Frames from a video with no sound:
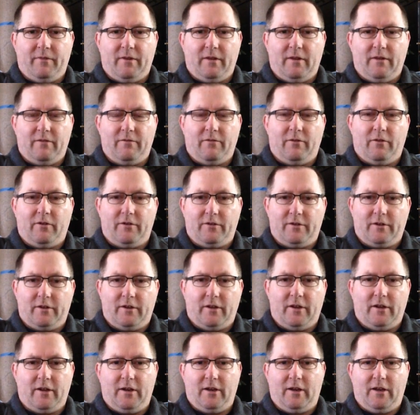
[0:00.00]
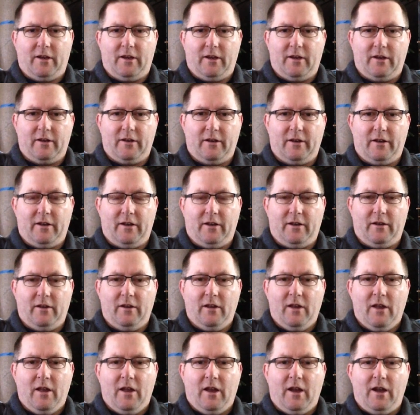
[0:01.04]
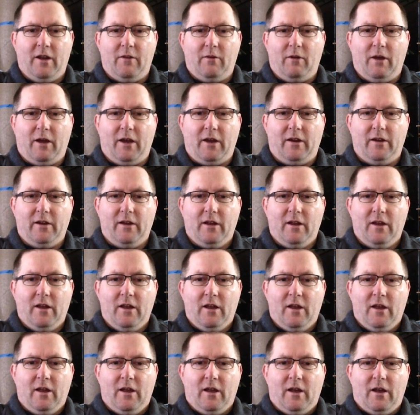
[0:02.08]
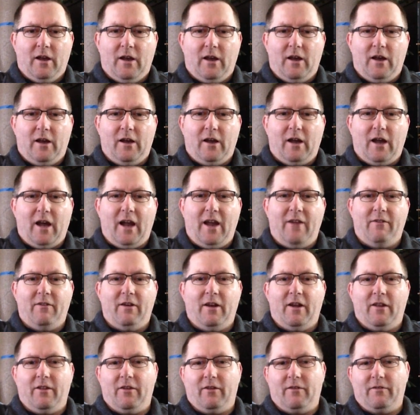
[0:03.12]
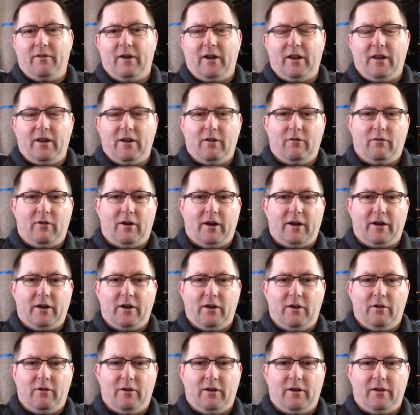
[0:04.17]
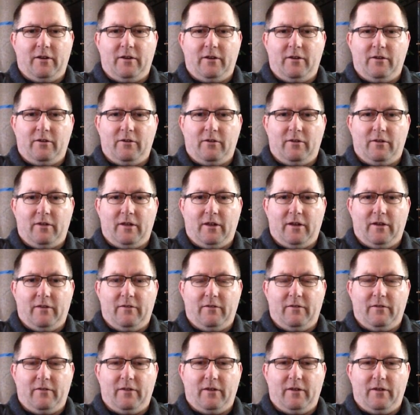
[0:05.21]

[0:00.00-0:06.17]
unfortunately. And anyway, I have another video where I go into the